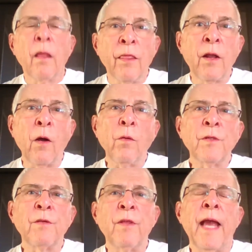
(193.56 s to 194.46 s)
The
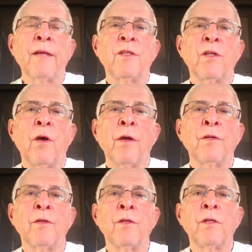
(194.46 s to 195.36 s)
goals of the
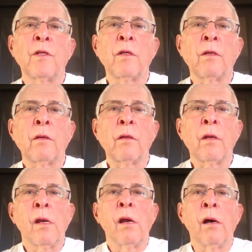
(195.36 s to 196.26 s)
exercises
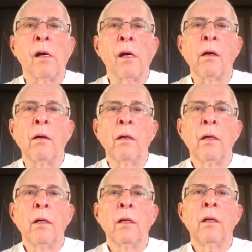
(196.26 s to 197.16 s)
are
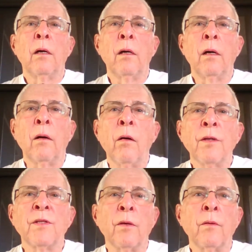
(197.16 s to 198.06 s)

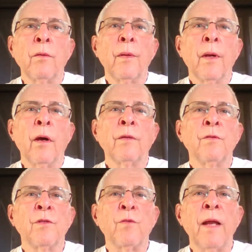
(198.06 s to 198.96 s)
also are to
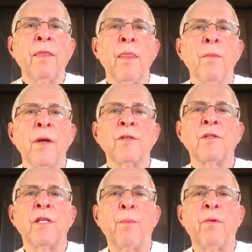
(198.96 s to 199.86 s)
strengthen the
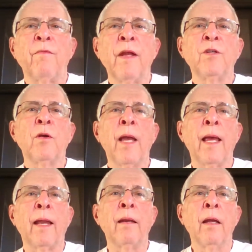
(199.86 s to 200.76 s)
muscles that prevent your
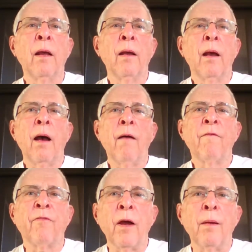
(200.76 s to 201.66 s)
head
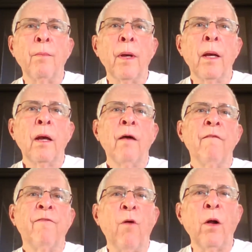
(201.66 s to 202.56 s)
from
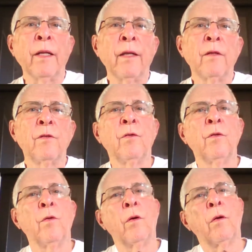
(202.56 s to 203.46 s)
falling to
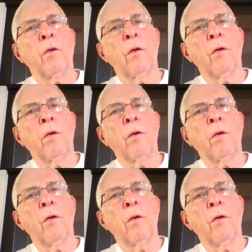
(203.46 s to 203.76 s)
your